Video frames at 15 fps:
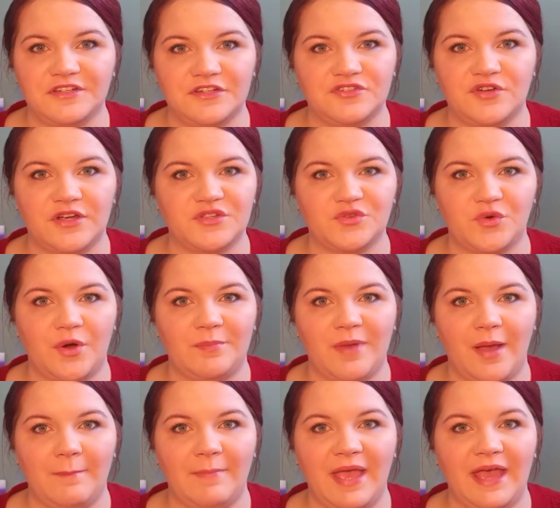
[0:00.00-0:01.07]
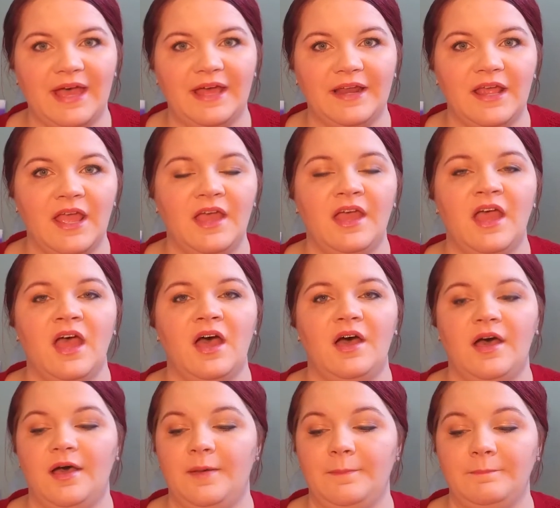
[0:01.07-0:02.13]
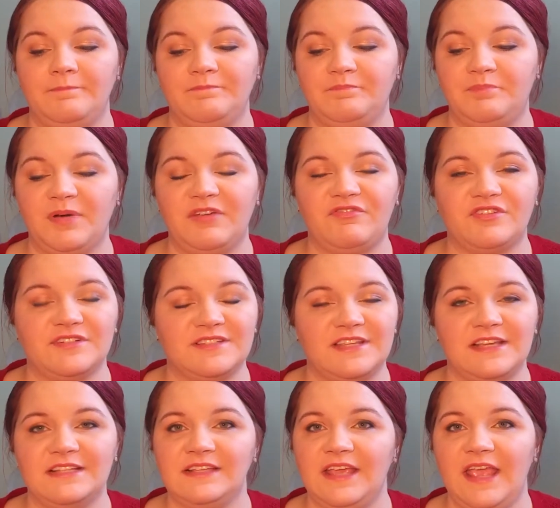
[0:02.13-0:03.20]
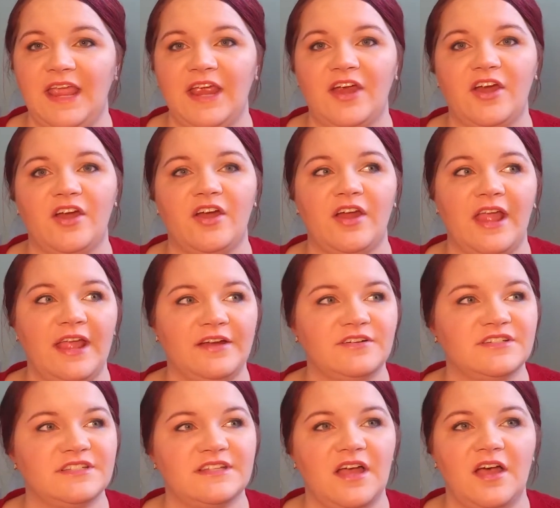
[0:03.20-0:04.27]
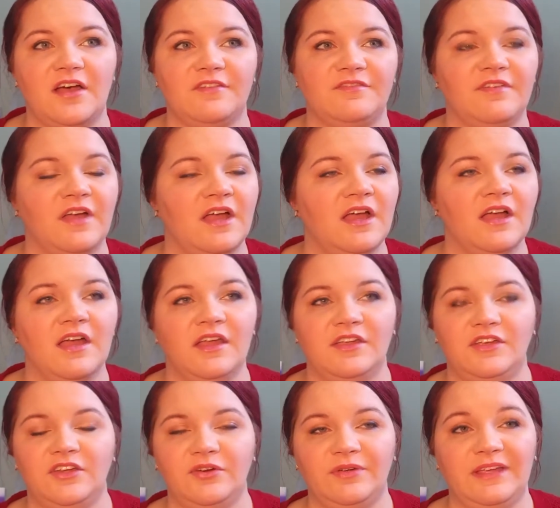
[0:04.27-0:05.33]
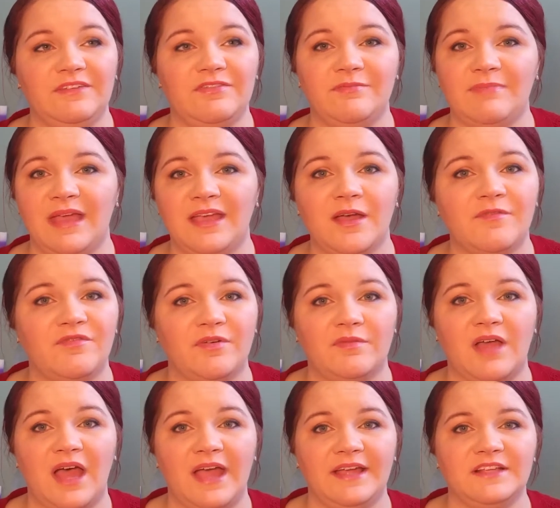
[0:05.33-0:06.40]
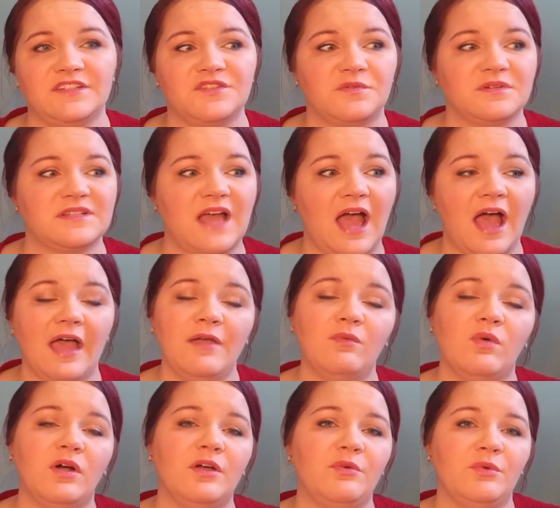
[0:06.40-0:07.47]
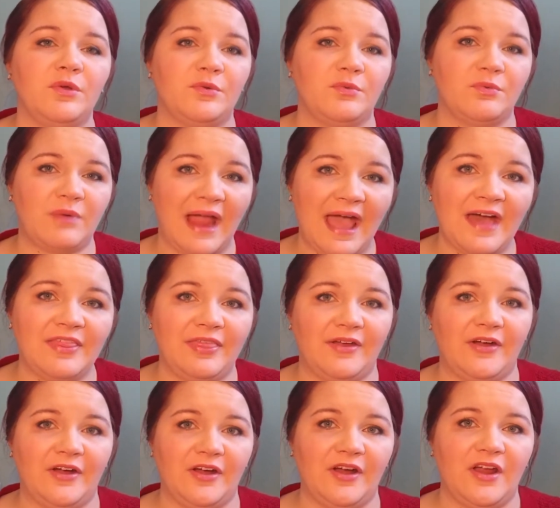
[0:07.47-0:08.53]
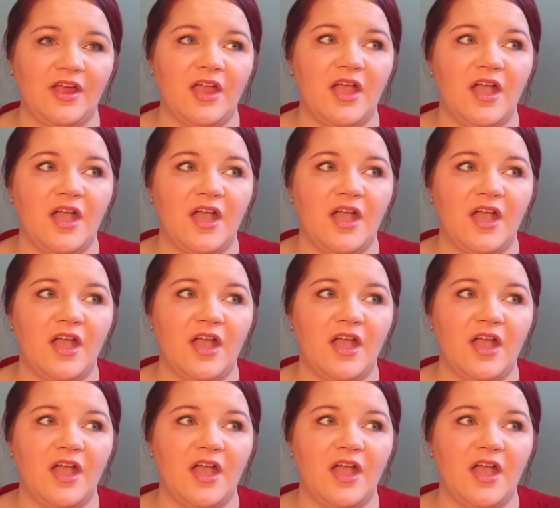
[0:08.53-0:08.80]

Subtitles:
at a drugstore, I'm not mad. But for skincare, hair stuff, you know, even makeup from the high-end stores, would rather,